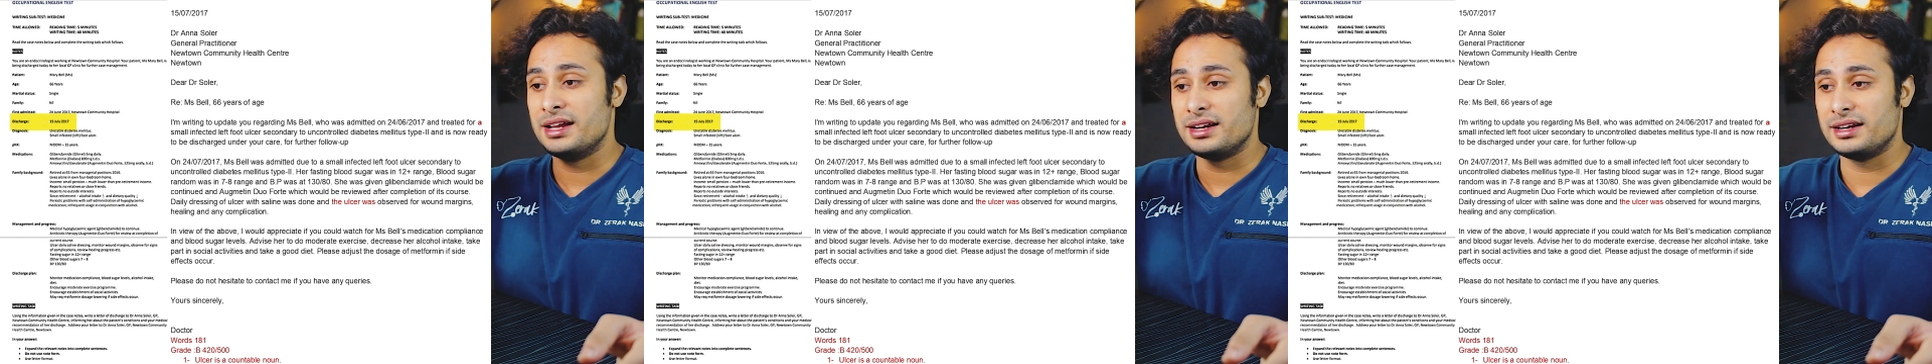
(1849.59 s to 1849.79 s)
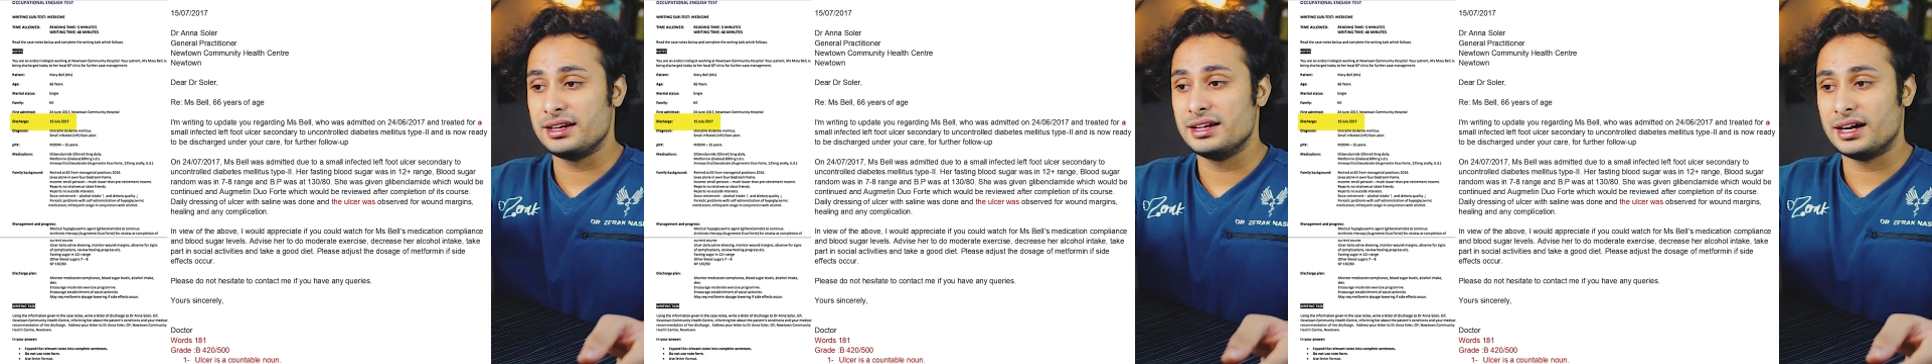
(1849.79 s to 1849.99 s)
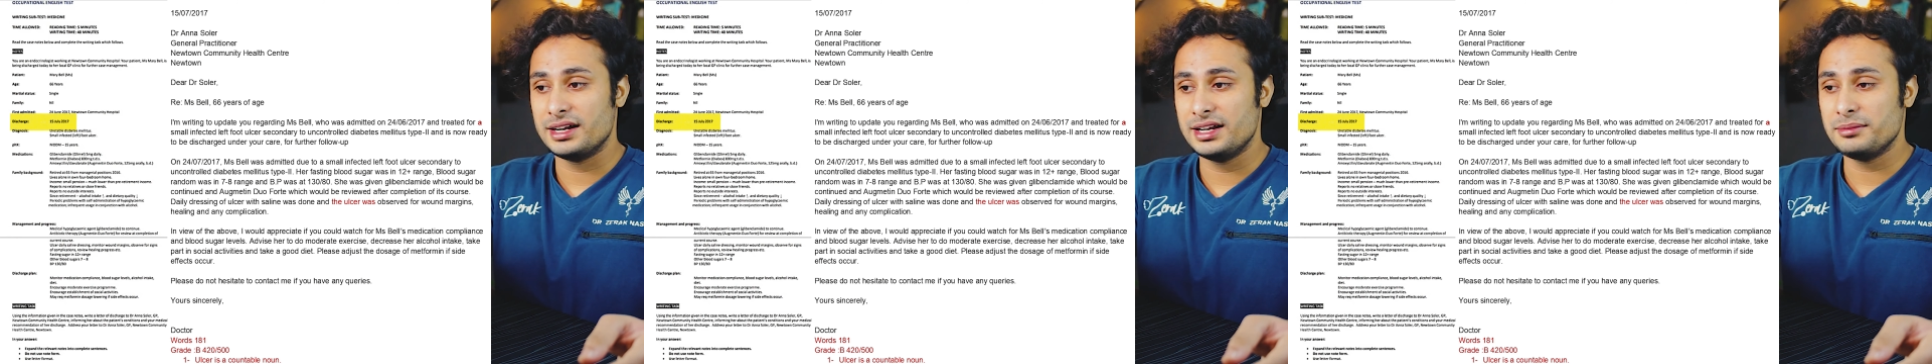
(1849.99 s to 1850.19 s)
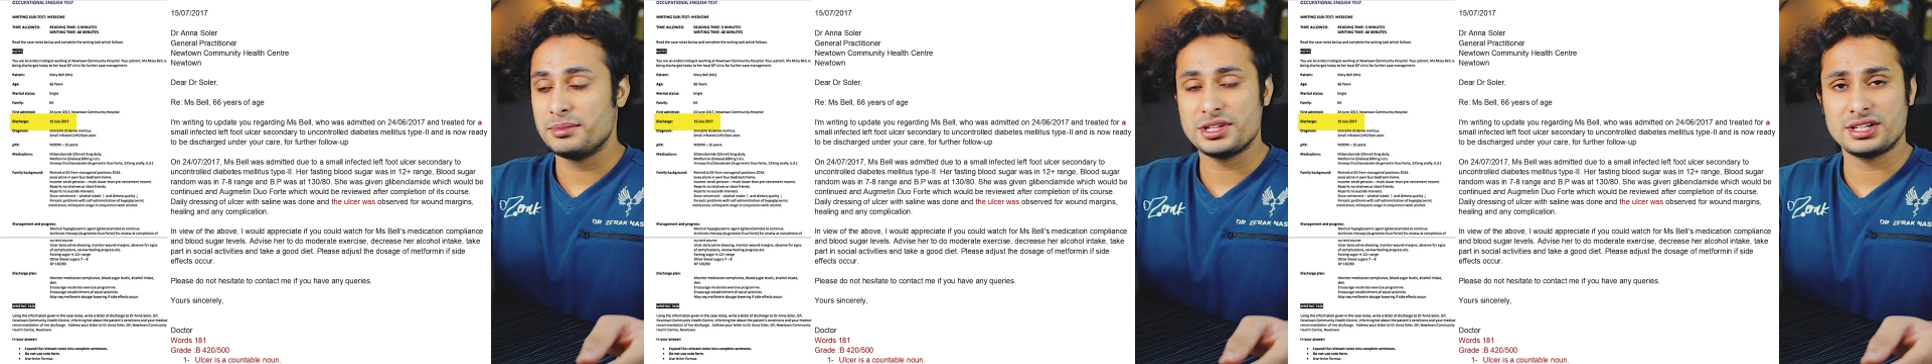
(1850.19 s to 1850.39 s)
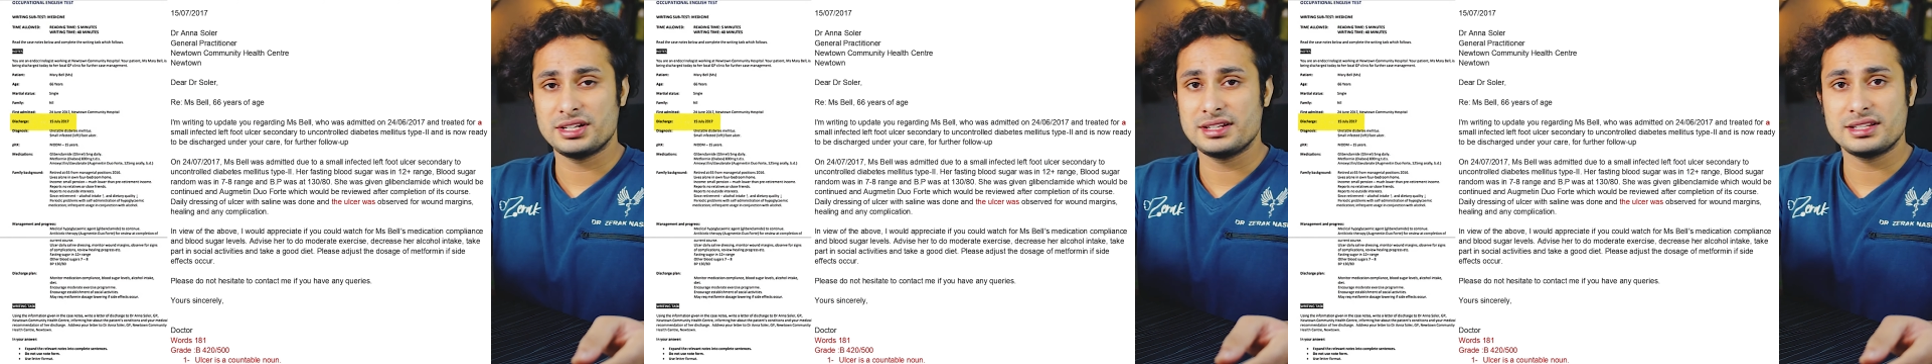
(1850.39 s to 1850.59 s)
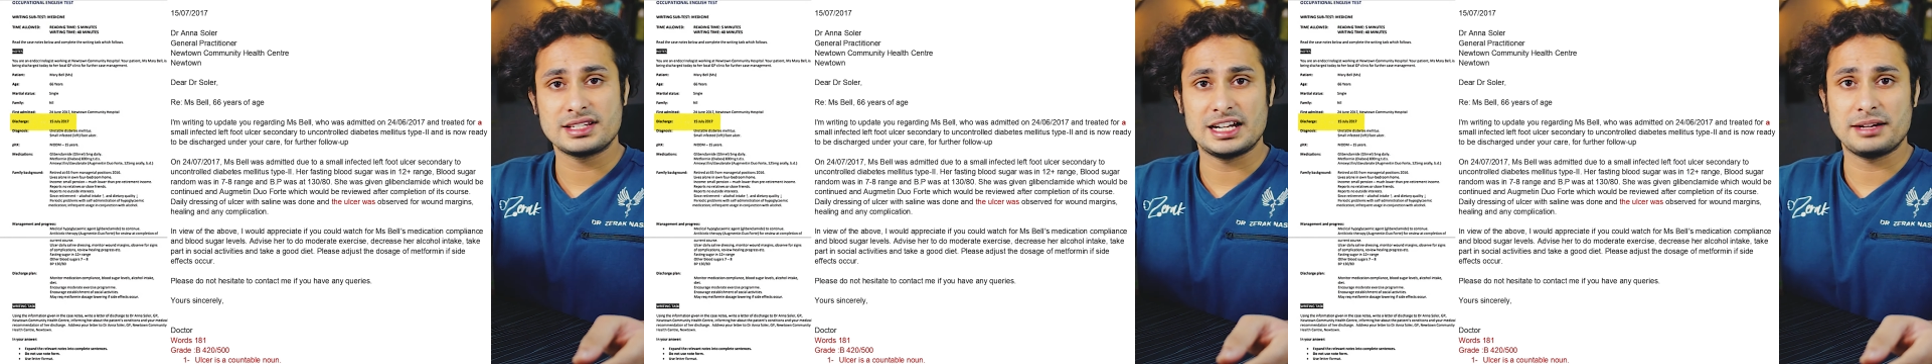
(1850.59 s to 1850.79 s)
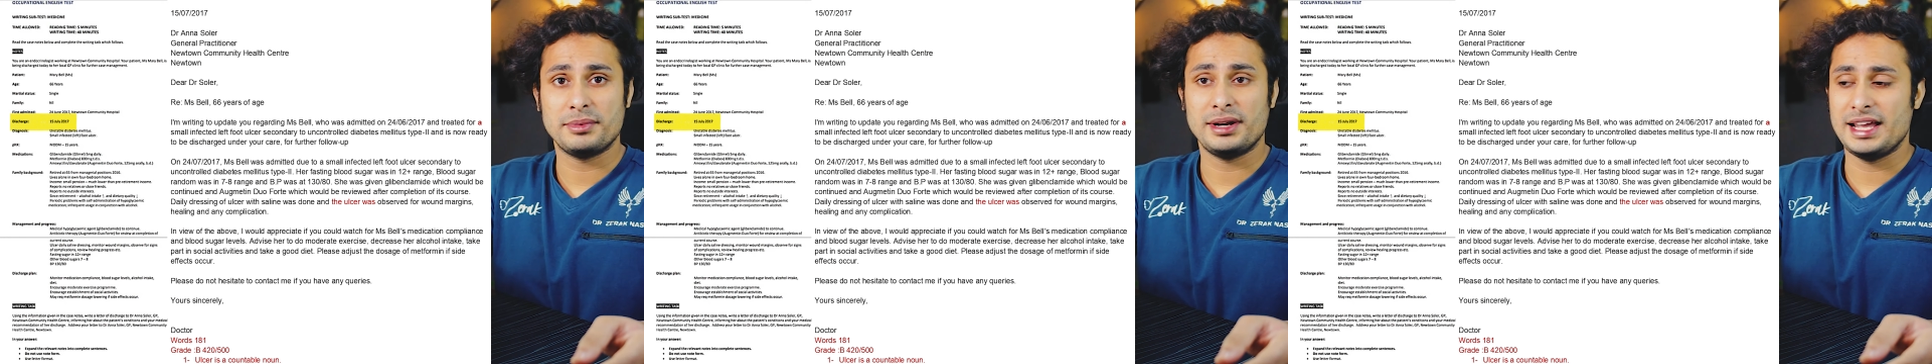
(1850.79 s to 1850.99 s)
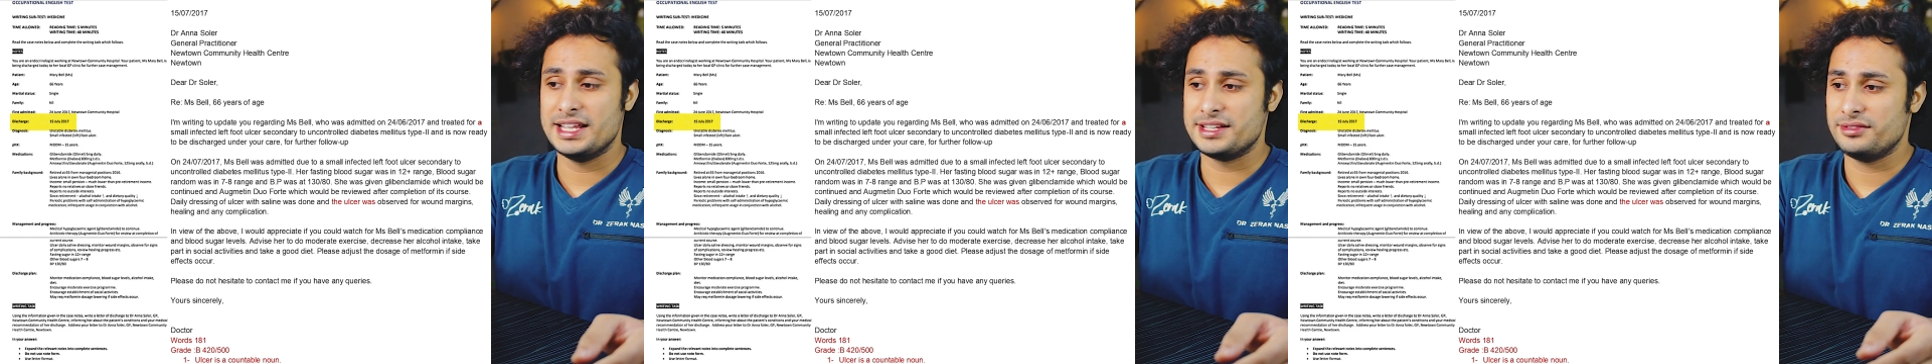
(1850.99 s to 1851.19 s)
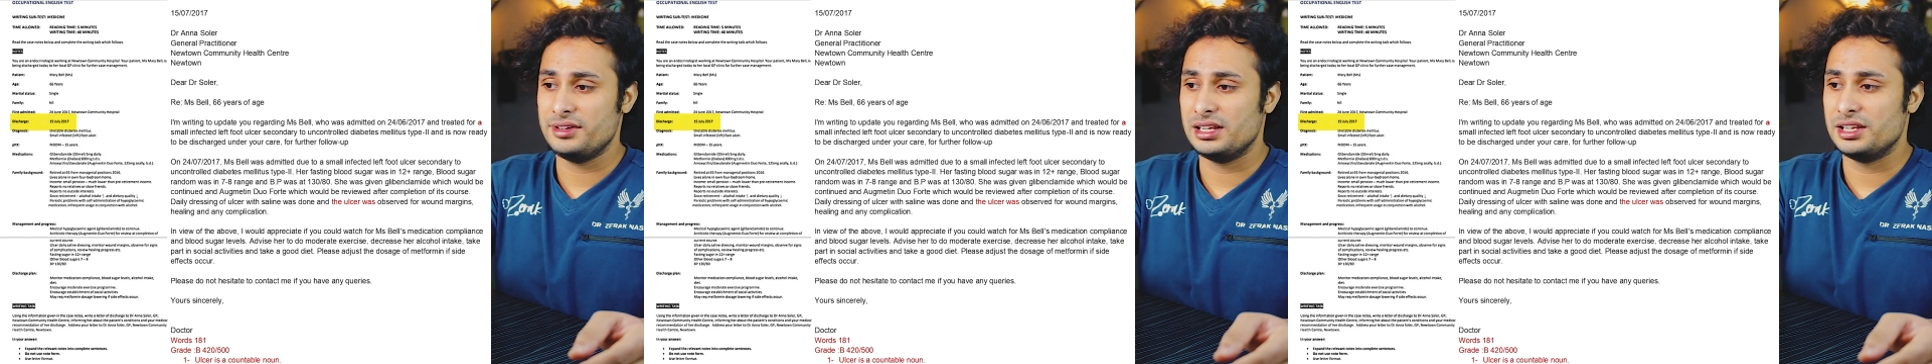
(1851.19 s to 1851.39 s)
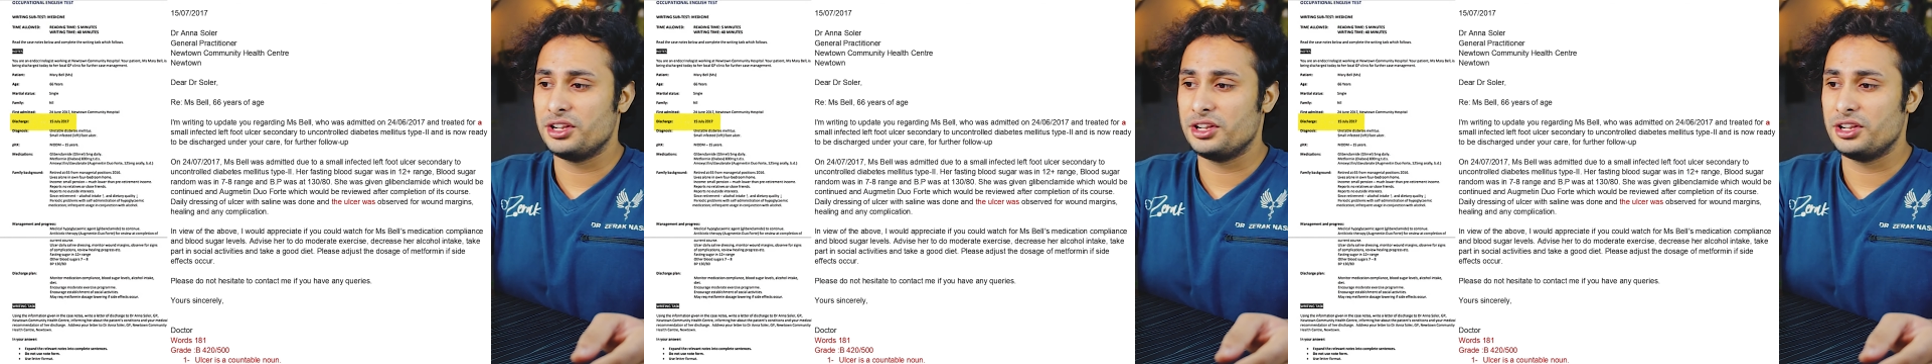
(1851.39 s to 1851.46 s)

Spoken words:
regarding patient statement as well.